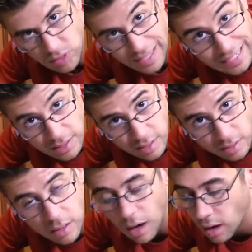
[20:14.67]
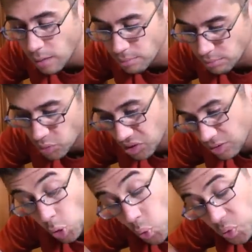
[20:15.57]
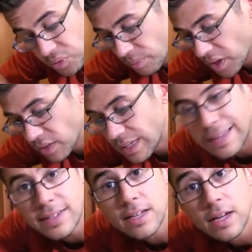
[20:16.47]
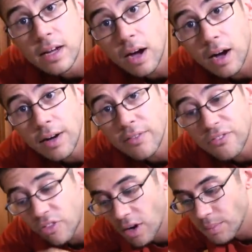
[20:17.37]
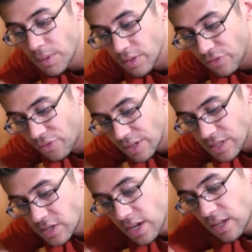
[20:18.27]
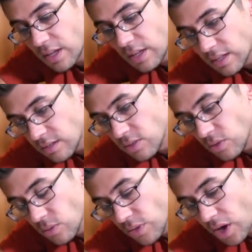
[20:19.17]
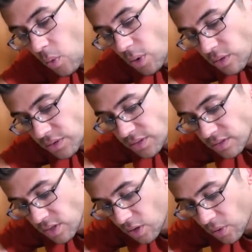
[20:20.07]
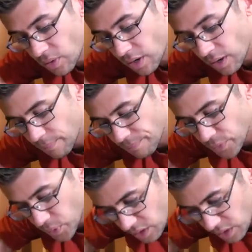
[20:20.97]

heat, or cold, but heat, from the fridge into the coils. So we're